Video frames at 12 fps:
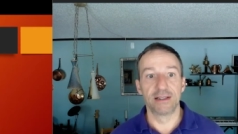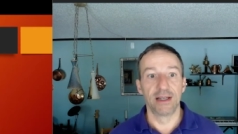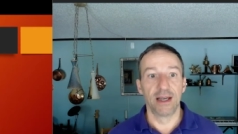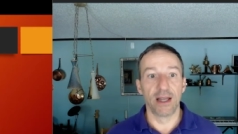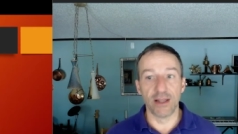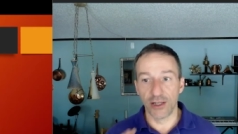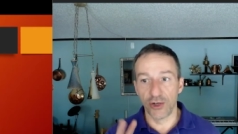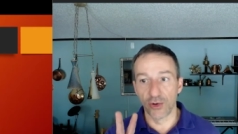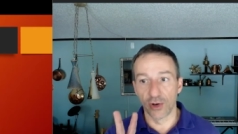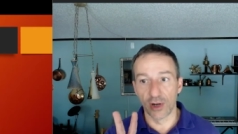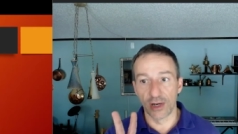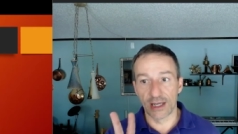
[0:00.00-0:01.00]
And then you are
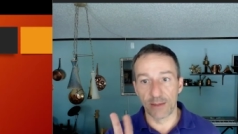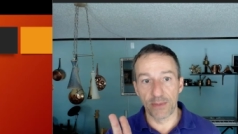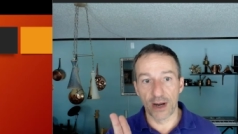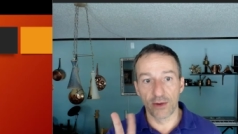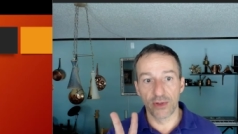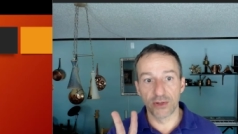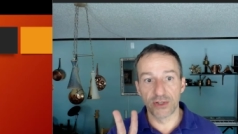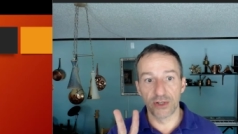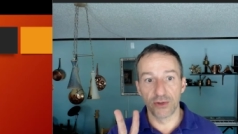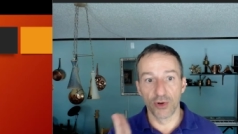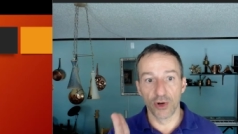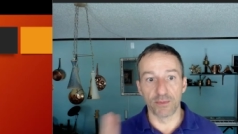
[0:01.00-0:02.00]
going to compare those 2
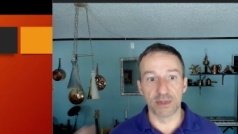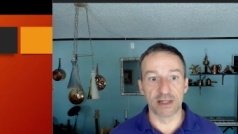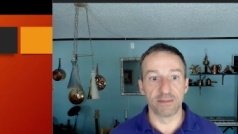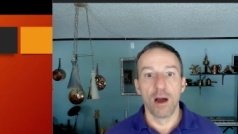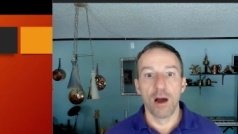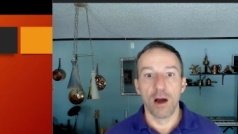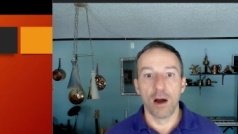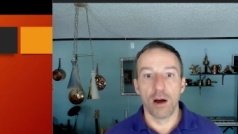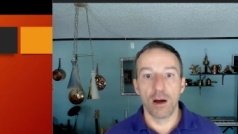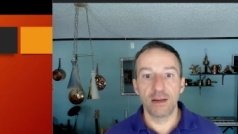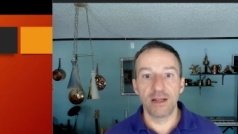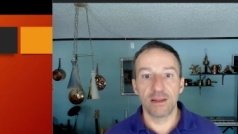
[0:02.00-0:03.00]
groups.
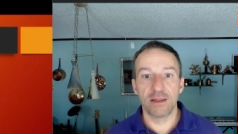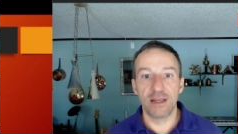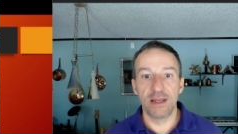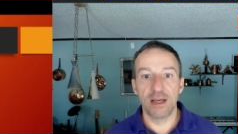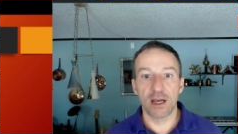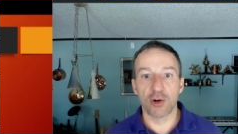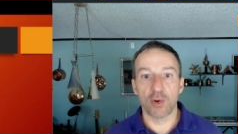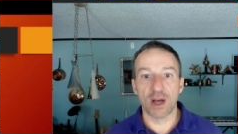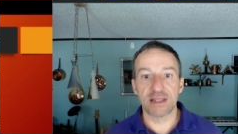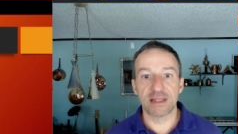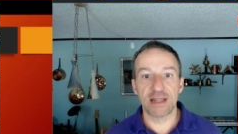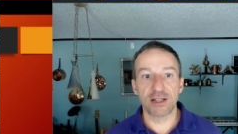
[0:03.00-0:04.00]
On the
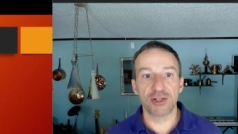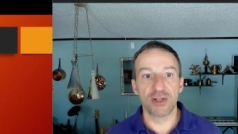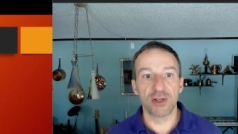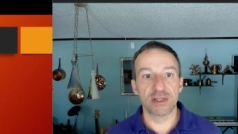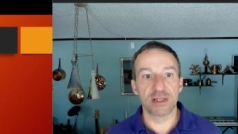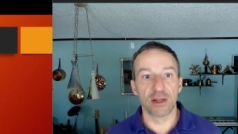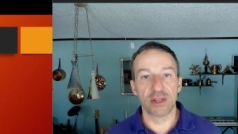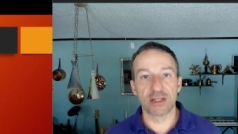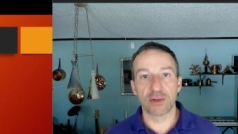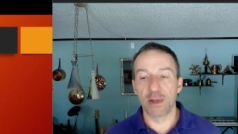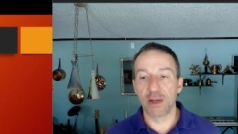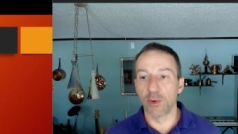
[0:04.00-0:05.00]
cross-sectional, so this
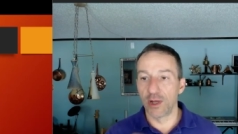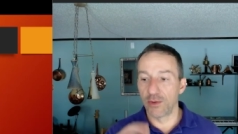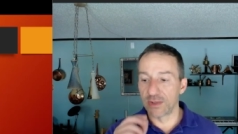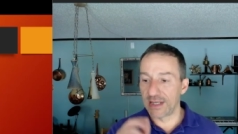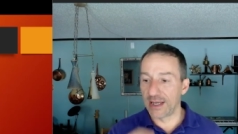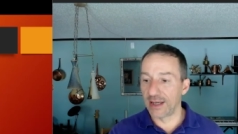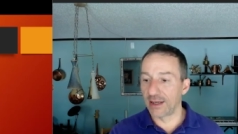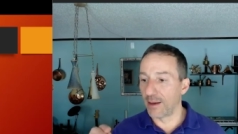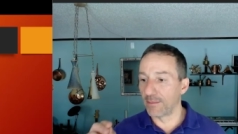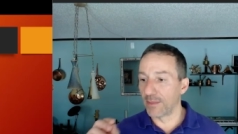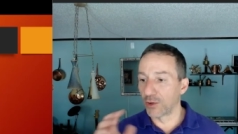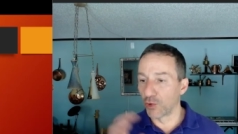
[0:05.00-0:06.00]
would be where you would
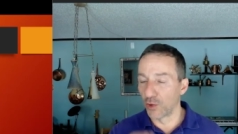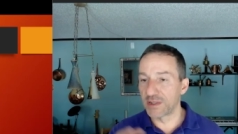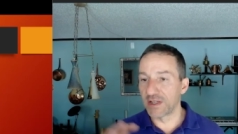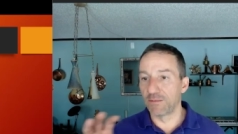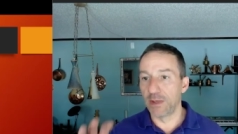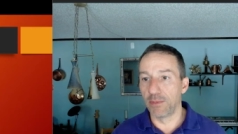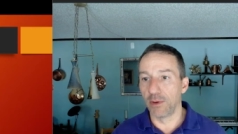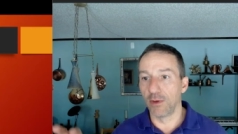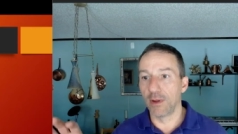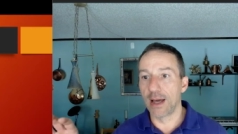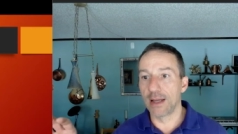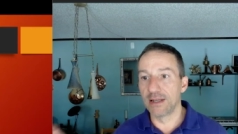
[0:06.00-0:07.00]
take groups of people
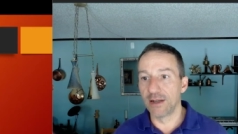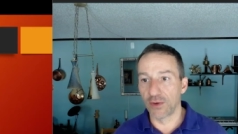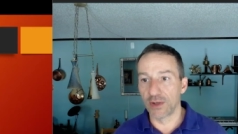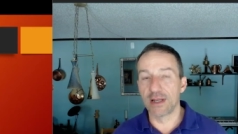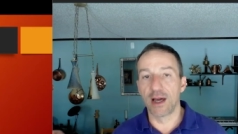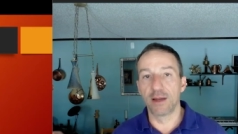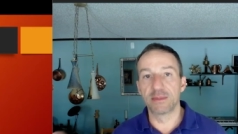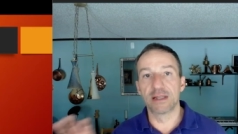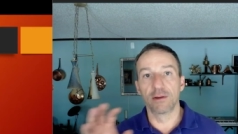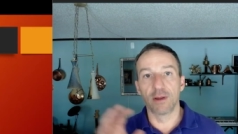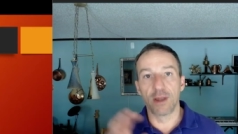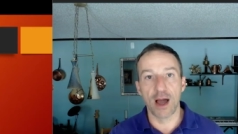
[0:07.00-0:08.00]
at different times in
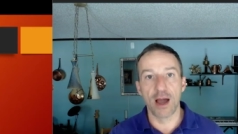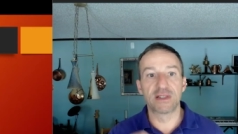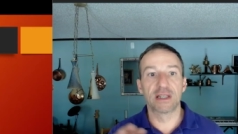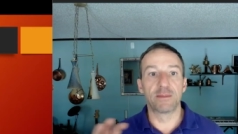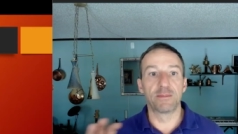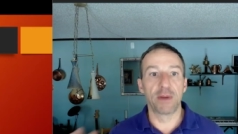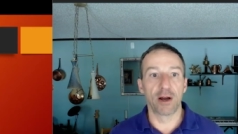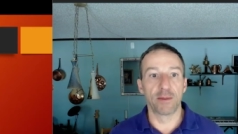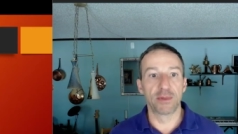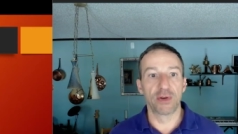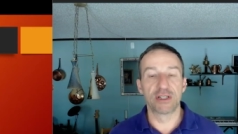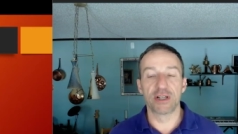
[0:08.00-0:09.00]
their lives and compare them
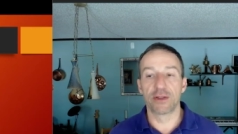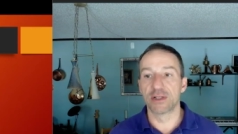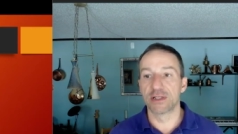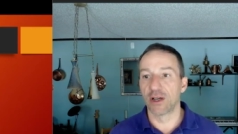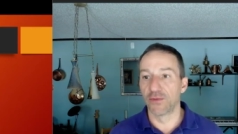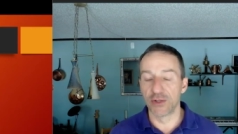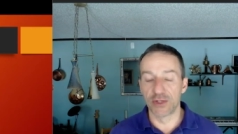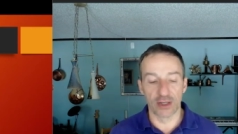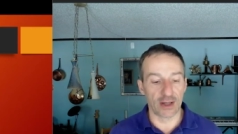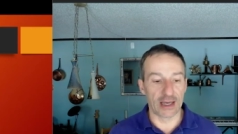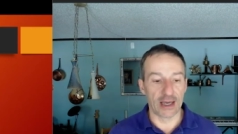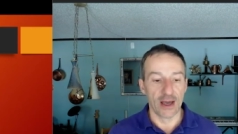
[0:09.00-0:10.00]
to each other. So if you took
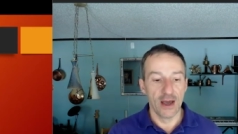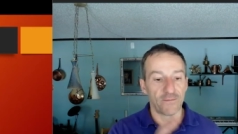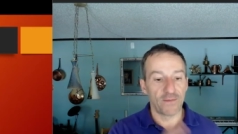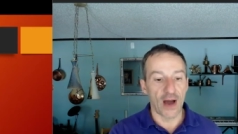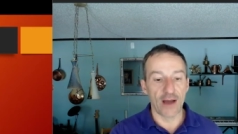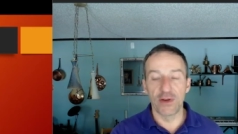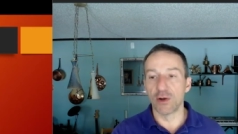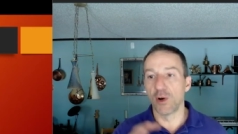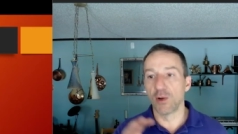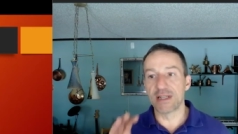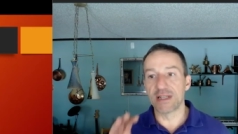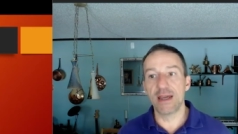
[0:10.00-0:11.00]
like
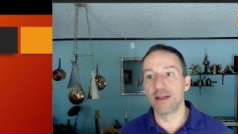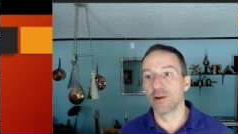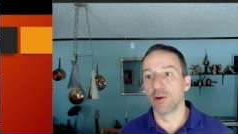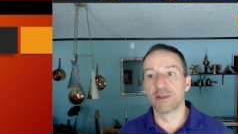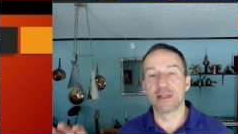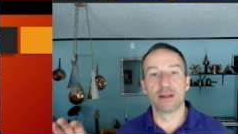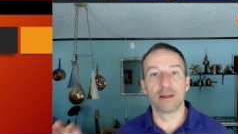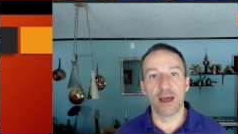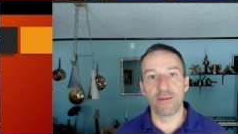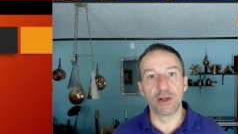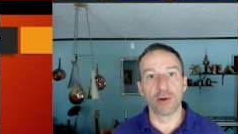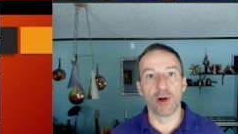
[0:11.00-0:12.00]
5-year-olds, 8-year-olds, and
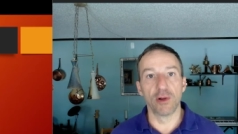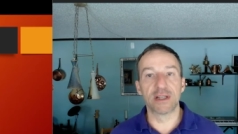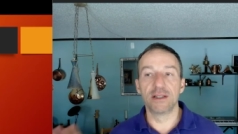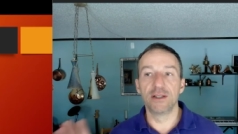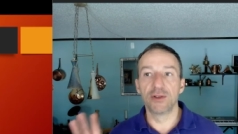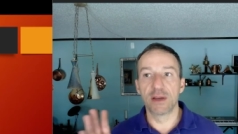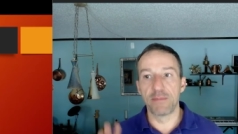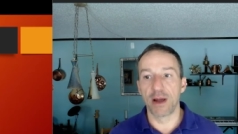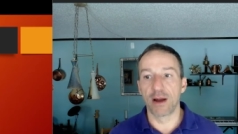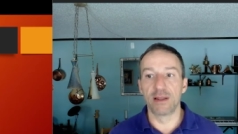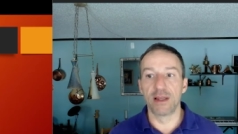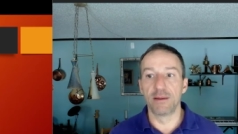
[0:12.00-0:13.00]
11-year-olds and you
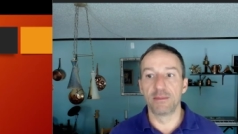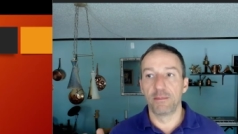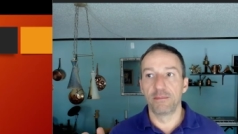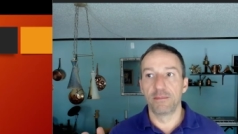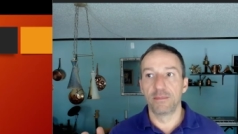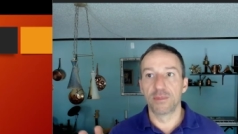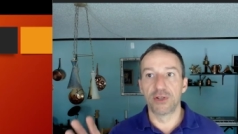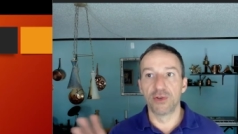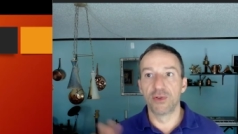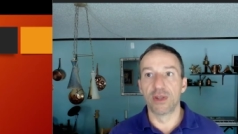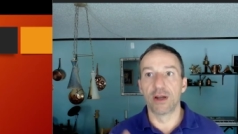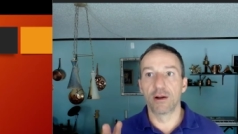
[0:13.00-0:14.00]
compared them to
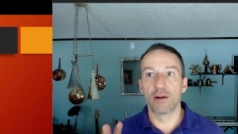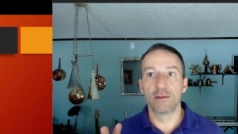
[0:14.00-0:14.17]
their